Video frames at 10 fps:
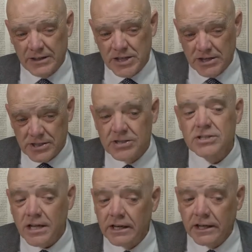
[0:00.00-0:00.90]
chance to
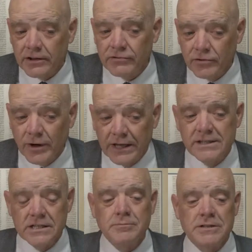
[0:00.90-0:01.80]
study it through a
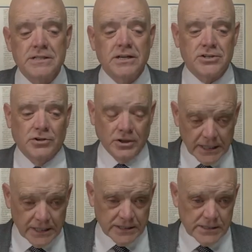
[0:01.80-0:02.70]
dispensational
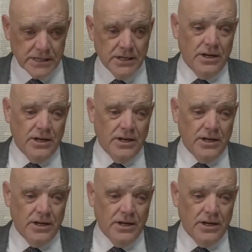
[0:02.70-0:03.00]
lens.